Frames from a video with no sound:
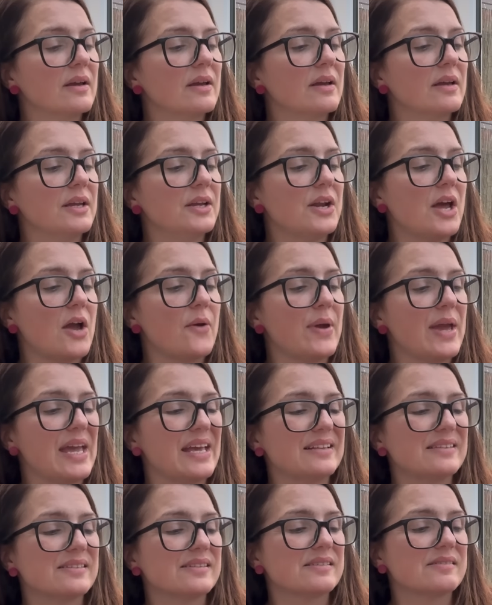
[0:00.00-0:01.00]
know,
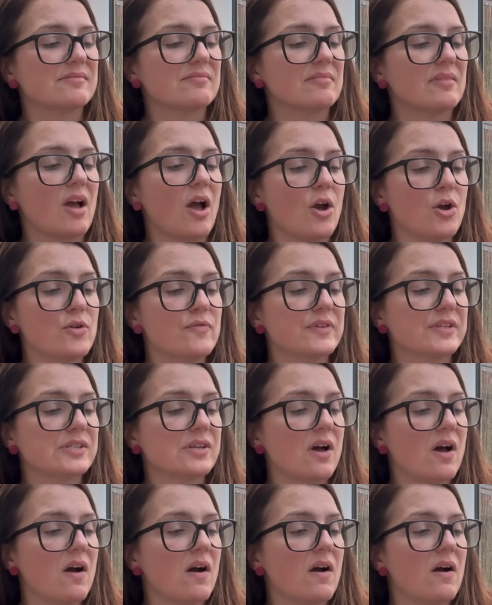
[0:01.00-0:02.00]
it's
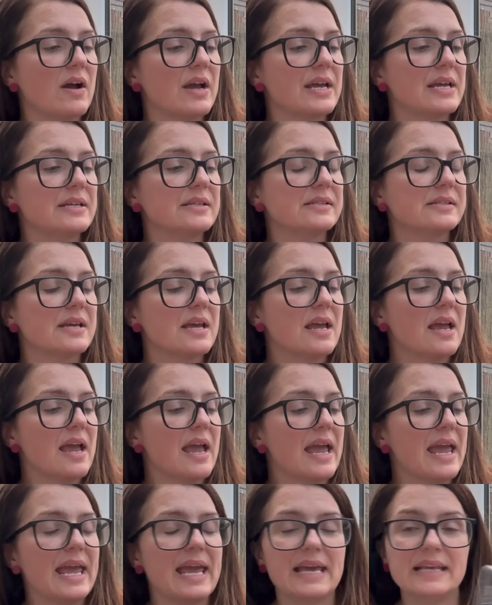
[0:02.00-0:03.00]
oversized.
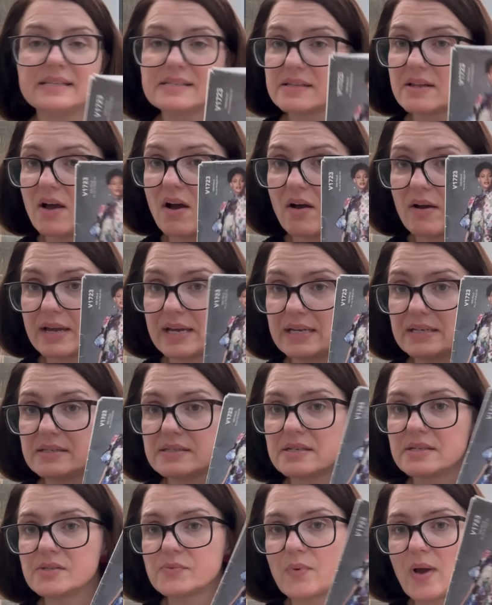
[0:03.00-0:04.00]
It is lined
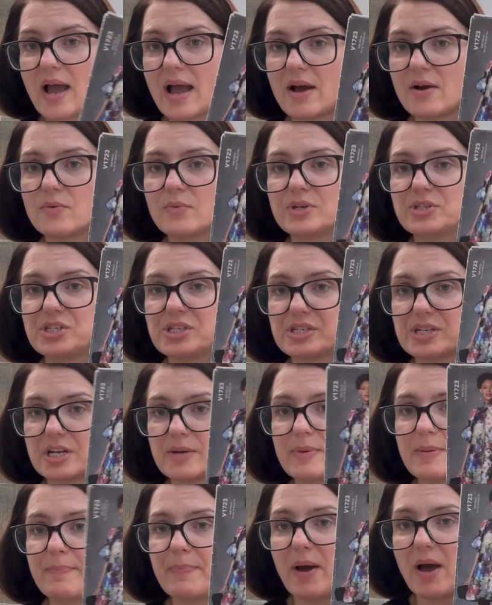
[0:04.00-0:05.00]
as well, which is going to
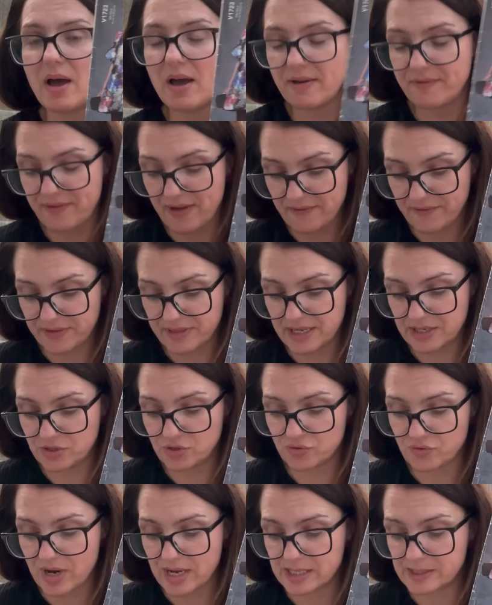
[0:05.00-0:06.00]
be perfect for this
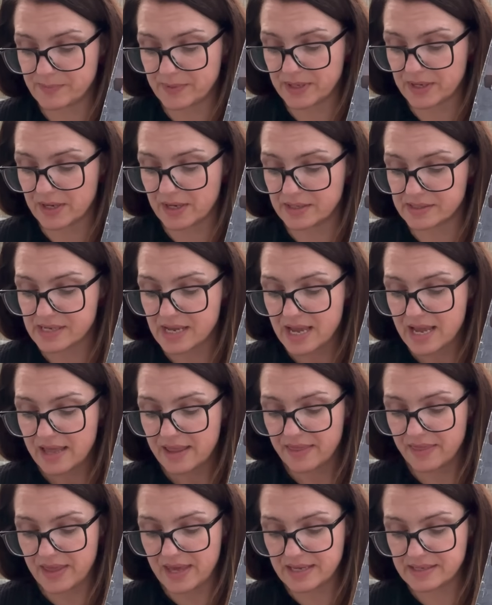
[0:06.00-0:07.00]
dress because
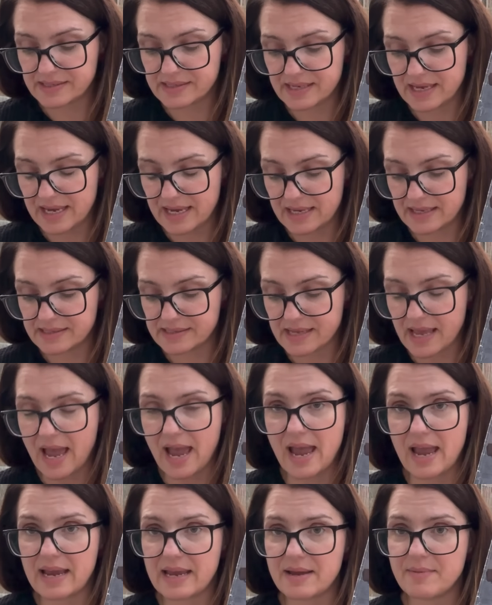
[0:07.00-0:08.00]
this is
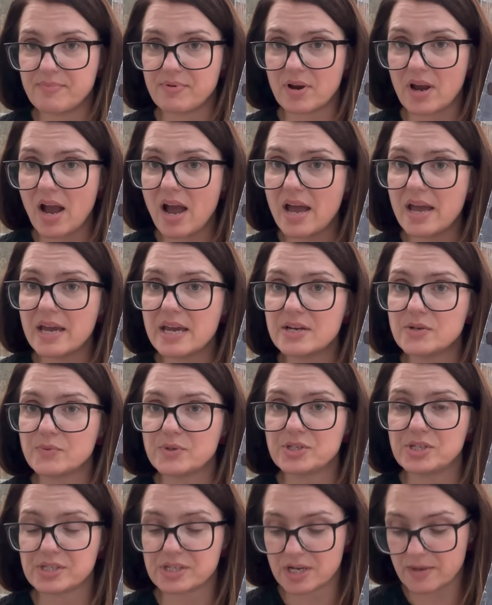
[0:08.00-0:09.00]
a brocade,
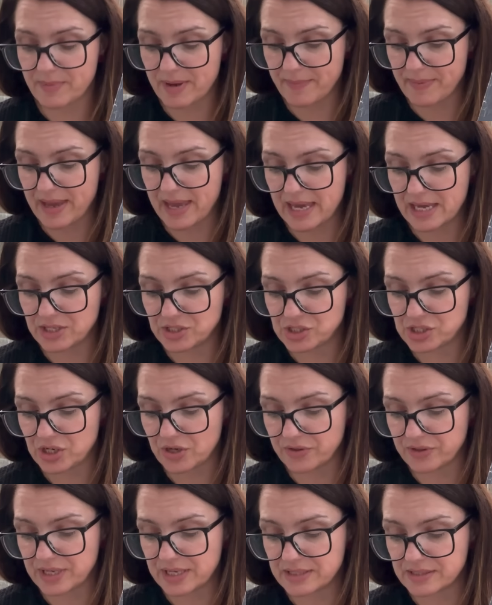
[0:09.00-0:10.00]
which is going to be a bit itchy
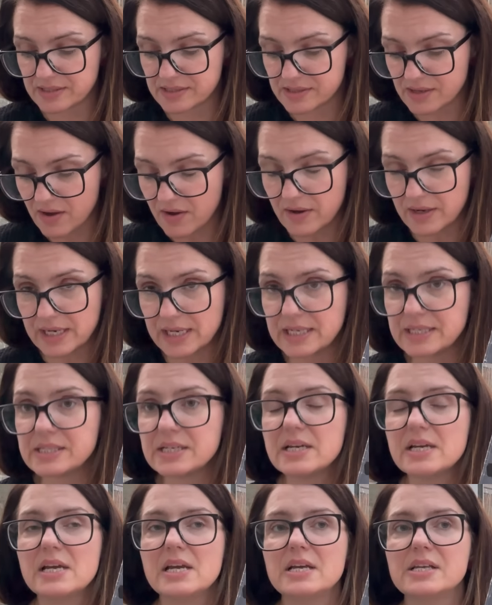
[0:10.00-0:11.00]
on the inside.
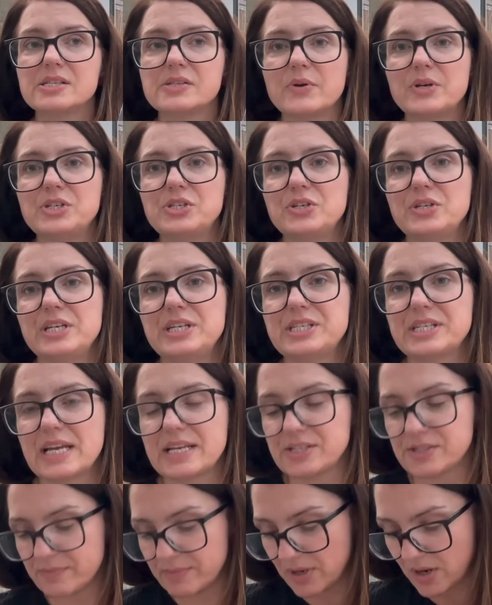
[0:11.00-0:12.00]
So I do need to
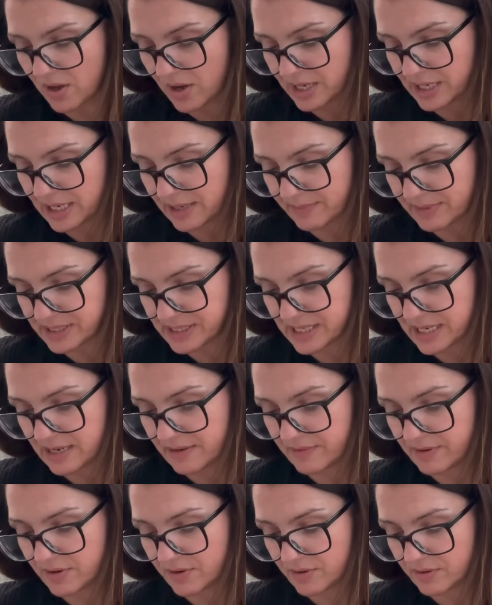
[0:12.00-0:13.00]
get some lining
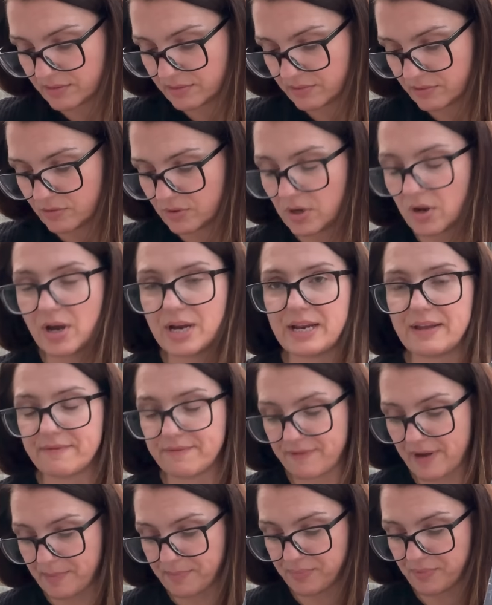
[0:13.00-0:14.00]
material or lining
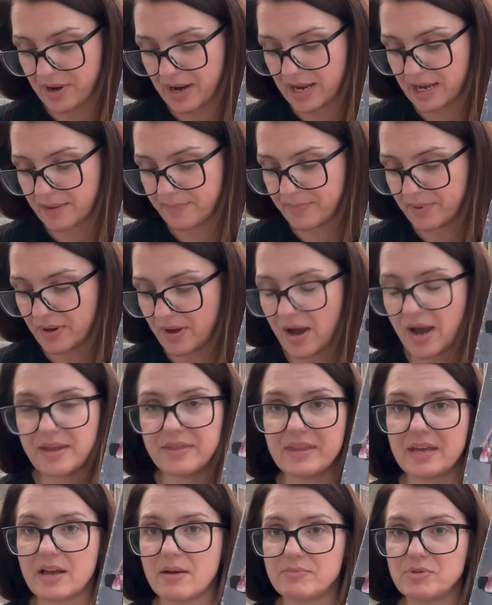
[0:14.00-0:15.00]
fabric, but I
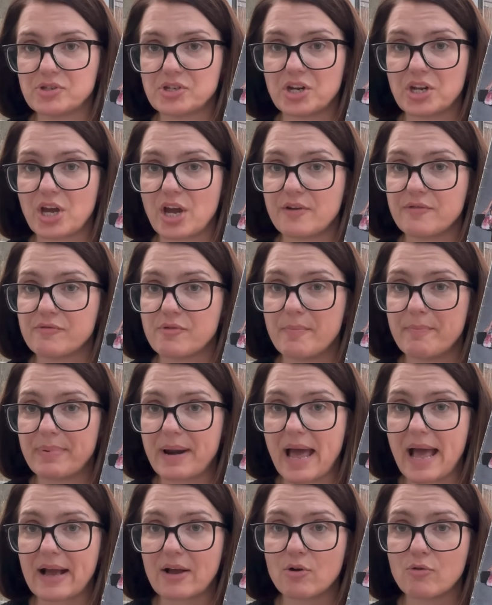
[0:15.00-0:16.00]
think I'm just going to go for a
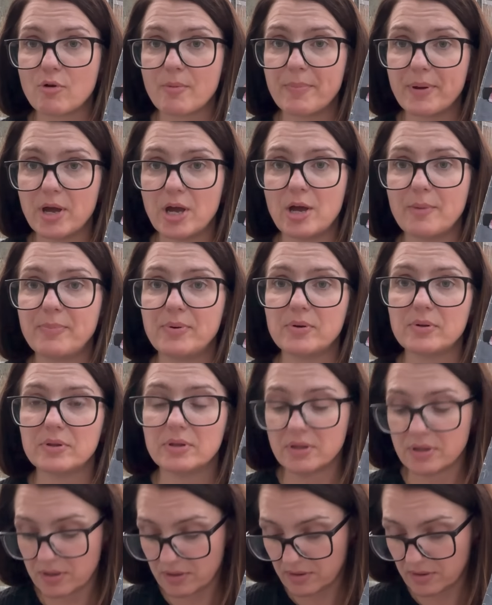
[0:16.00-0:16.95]
black or a purple